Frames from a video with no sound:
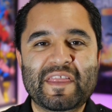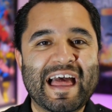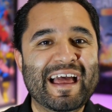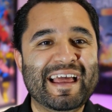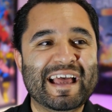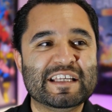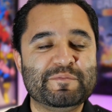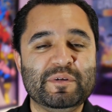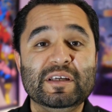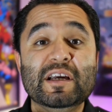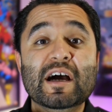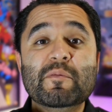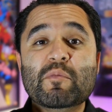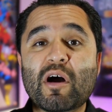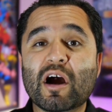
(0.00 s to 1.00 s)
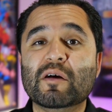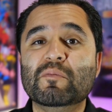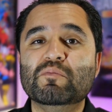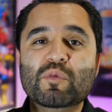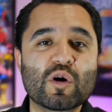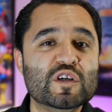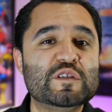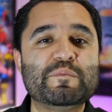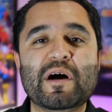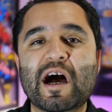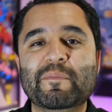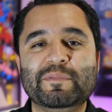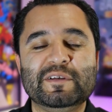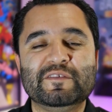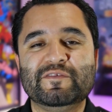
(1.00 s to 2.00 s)
that has become our most
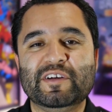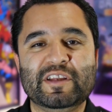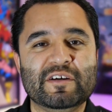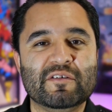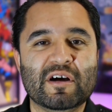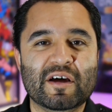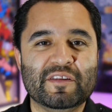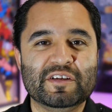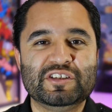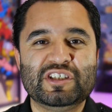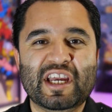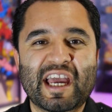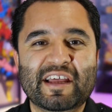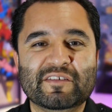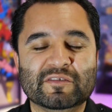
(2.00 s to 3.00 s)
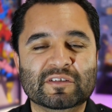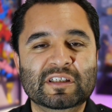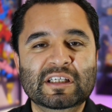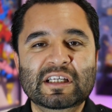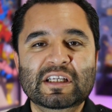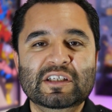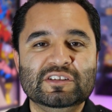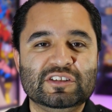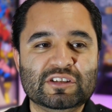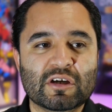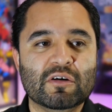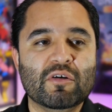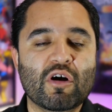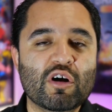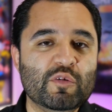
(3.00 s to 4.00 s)
popular video on the channel.
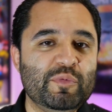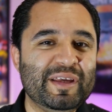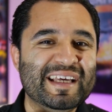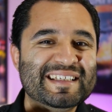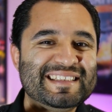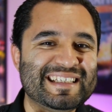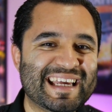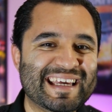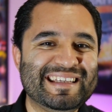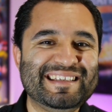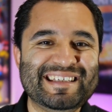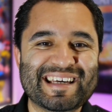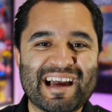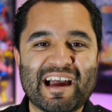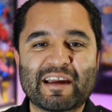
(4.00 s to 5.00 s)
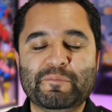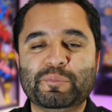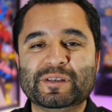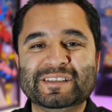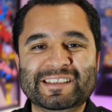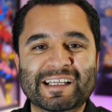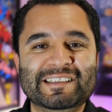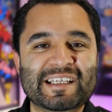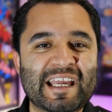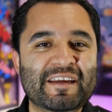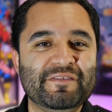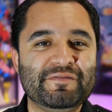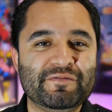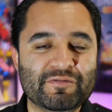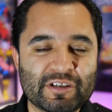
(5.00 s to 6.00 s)
So O B S N D I presents
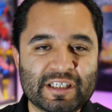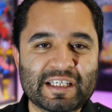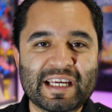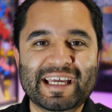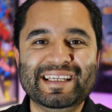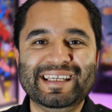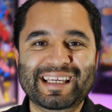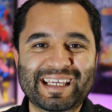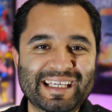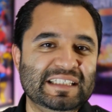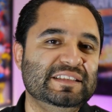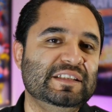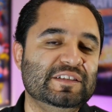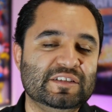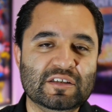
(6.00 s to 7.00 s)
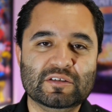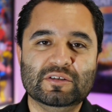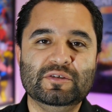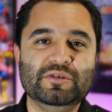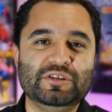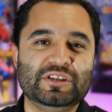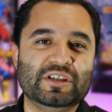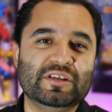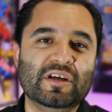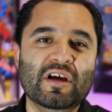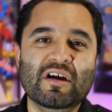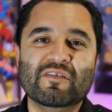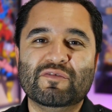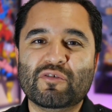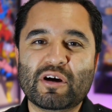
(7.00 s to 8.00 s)
a free and easy solution
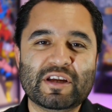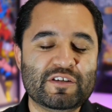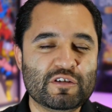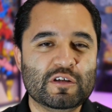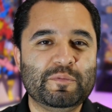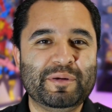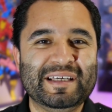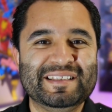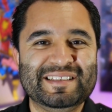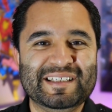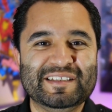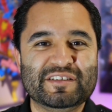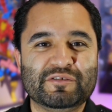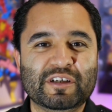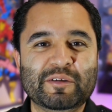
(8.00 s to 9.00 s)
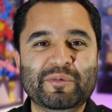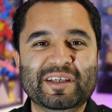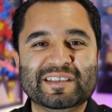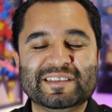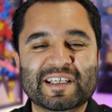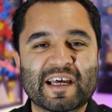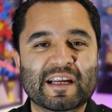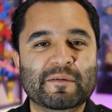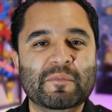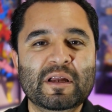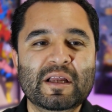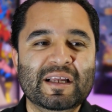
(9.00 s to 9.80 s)
for a two P C streaming setup,